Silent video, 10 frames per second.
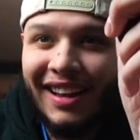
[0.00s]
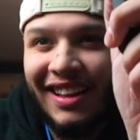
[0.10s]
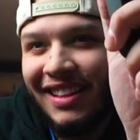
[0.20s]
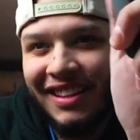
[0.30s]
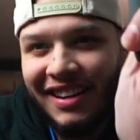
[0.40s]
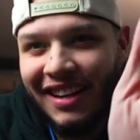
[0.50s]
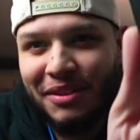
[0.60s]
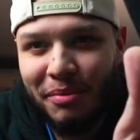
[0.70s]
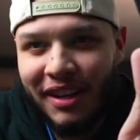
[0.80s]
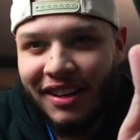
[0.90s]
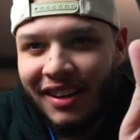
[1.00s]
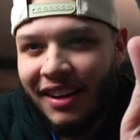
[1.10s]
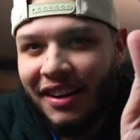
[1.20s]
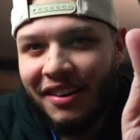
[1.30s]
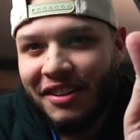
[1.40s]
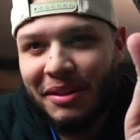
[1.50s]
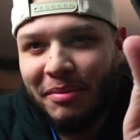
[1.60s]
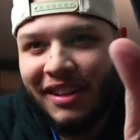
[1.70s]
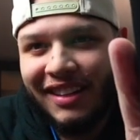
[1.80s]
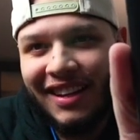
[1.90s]
and then the next week or
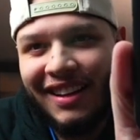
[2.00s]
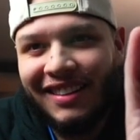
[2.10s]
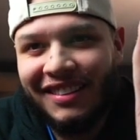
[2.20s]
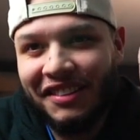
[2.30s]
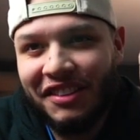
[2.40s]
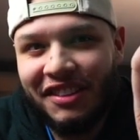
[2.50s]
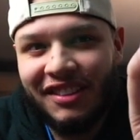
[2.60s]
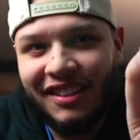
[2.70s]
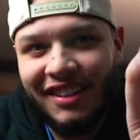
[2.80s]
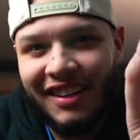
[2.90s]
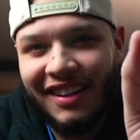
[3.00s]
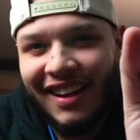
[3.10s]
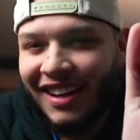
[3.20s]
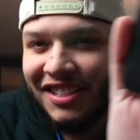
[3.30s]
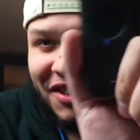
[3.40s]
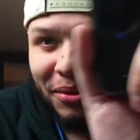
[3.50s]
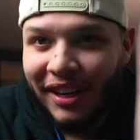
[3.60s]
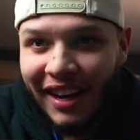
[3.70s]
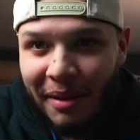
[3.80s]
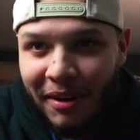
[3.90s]
something like that, the
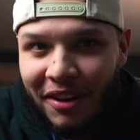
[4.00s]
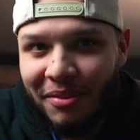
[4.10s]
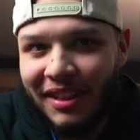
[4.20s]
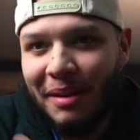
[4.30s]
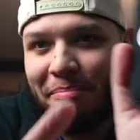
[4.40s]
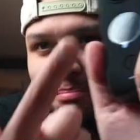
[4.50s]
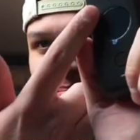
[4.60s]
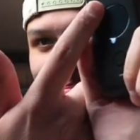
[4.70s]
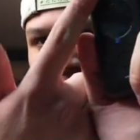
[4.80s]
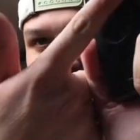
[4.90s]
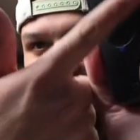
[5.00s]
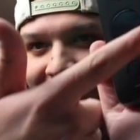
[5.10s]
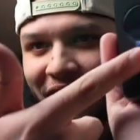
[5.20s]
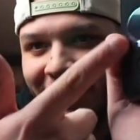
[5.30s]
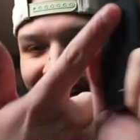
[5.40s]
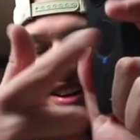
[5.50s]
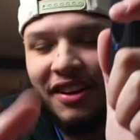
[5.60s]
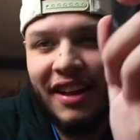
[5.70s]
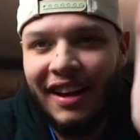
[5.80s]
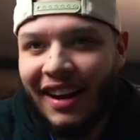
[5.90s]
X3 came out with that big screen and
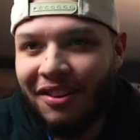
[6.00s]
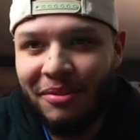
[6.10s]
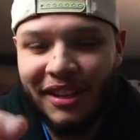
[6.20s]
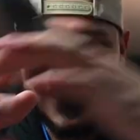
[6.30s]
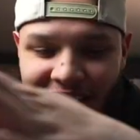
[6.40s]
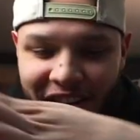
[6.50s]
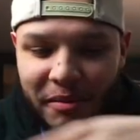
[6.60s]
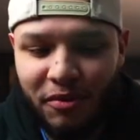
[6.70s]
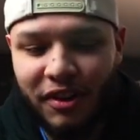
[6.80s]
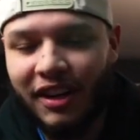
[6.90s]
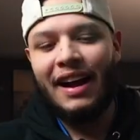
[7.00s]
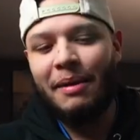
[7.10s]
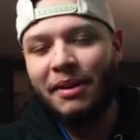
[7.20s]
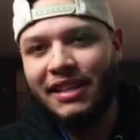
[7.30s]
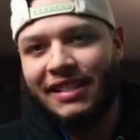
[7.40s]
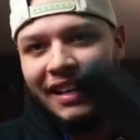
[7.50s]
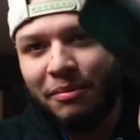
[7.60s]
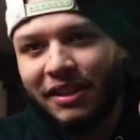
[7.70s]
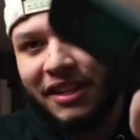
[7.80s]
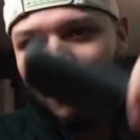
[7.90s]
all that. I don't really care anymore. I'm content
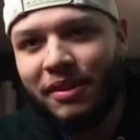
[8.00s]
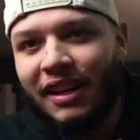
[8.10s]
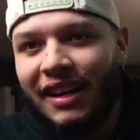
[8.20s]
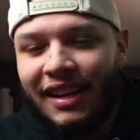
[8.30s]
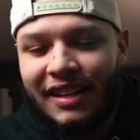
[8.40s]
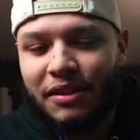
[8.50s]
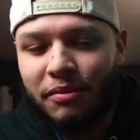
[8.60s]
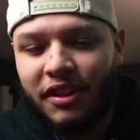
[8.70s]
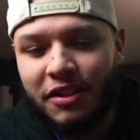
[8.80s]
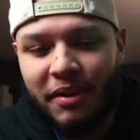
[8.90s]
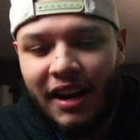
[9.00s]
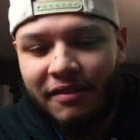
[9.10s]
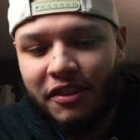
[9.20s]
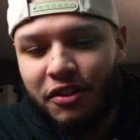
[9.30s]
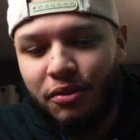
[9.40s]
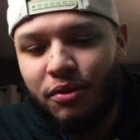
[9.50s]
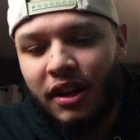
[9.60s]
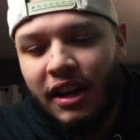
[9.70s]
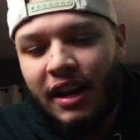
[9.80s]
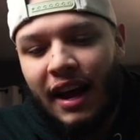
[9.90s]
with this one. This one does what I have to do.
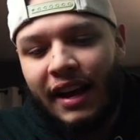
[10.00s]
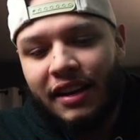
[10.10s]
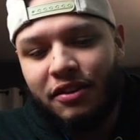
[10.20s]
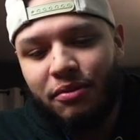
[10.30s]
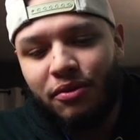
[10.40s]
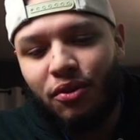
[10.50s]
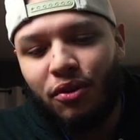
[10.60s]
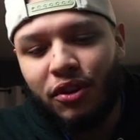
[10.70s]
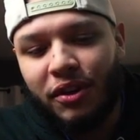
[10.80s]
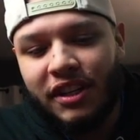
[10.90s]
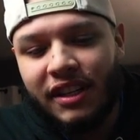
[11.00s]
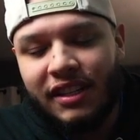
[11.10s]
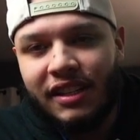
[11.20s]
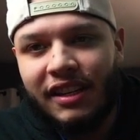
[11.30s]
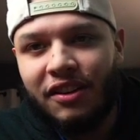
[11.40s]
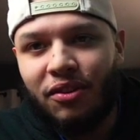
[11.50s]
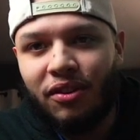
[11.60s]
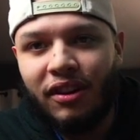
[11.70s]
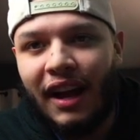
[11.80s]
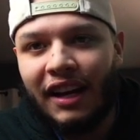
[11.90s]
I can do the whole 360, the
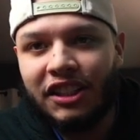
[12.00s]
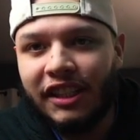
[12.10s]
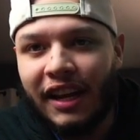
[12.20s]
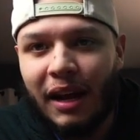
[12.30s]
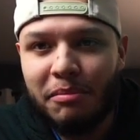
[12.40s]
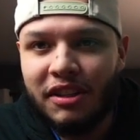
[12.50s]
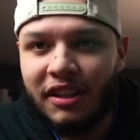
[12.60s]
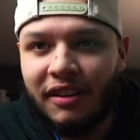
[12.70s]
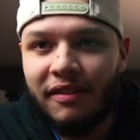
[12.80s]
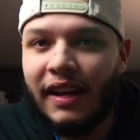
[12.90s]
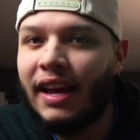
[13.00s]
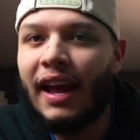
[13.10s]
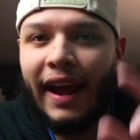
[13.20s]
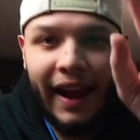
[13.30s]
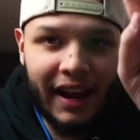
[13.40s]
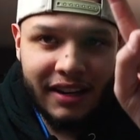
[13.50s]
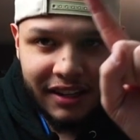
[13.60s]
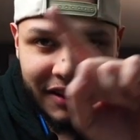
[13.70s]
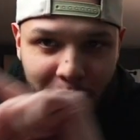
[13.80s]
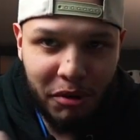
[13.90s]
whole action cam stuff. And
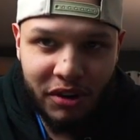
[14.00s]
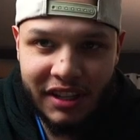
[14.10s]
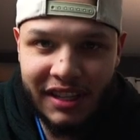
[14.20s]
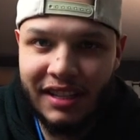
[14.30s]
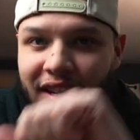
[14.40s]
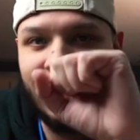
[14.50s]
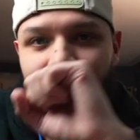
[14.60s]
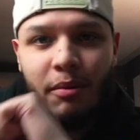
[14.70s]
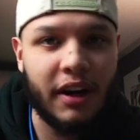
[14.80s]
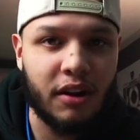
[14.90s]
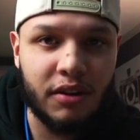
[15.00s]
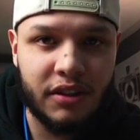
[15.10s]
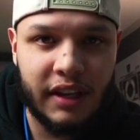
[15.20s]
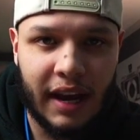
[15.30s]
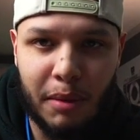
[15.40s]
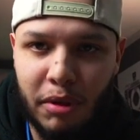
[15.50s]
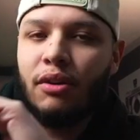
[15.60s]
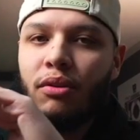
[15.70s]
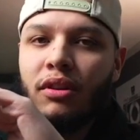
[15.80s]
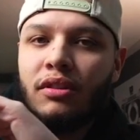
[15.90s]
the bonus is when I go into the app,
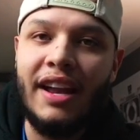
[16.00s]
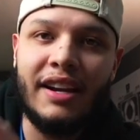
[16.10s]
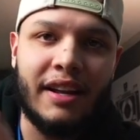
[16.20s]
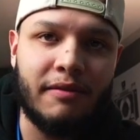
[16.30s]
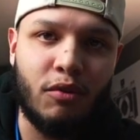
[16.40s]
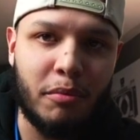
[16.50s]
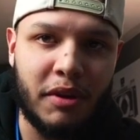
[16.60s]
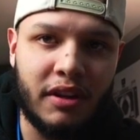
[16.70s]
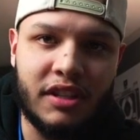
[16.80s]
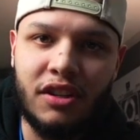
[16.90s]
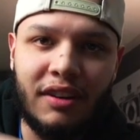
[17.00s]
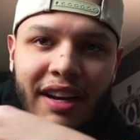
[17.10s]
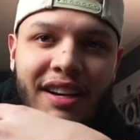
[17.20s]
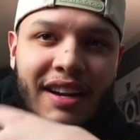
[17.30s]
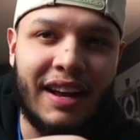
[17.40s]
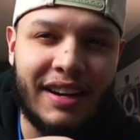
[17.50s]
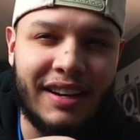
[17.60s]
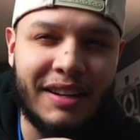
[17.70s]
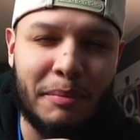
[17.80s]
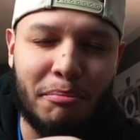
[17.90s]
it'll edit it for me. So I could edit
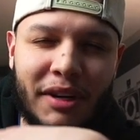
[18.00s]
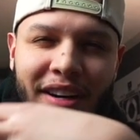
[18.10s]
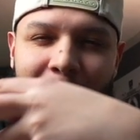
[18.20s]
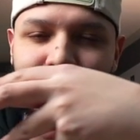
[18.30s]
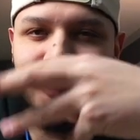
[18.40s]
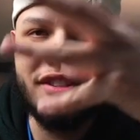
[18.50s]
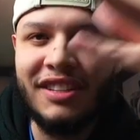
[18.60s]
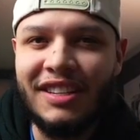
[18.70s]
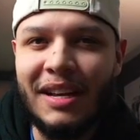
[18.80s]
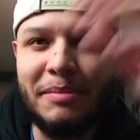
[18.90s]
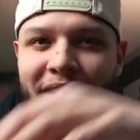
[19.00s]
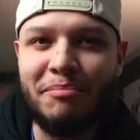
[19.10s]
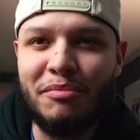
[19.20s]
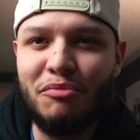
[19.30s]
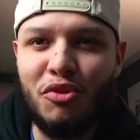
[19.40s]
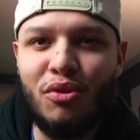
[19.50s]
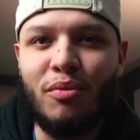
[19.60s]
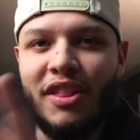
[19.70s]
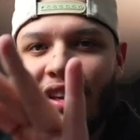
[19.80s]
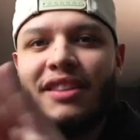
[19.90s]
it, but most of the times I'm cool
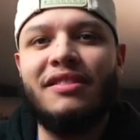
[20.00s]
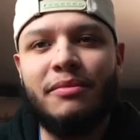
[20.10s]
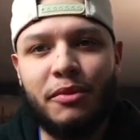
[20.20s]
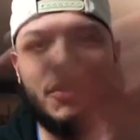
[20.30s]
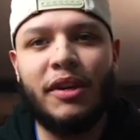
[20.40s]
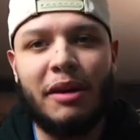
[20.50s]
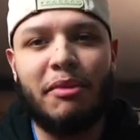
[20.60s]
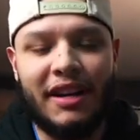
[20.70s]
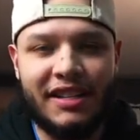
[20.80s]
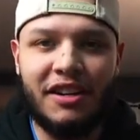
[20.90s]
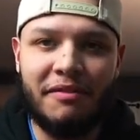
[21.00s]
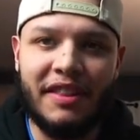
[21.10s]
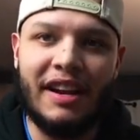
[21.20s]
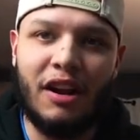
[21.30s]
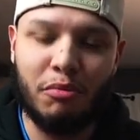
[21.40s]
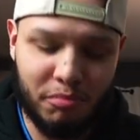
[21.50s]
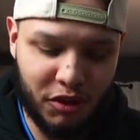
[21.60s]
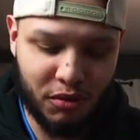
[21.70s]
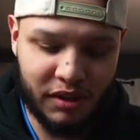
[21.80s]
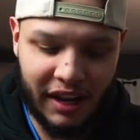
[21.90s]
with it doing it by itself, and then I'll
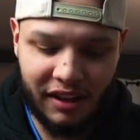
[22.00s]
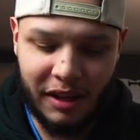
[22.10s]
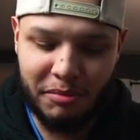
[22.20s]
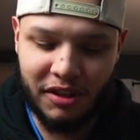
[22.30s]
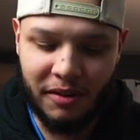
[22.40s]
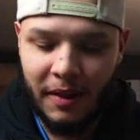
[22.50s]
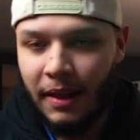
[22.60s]
use that clip. So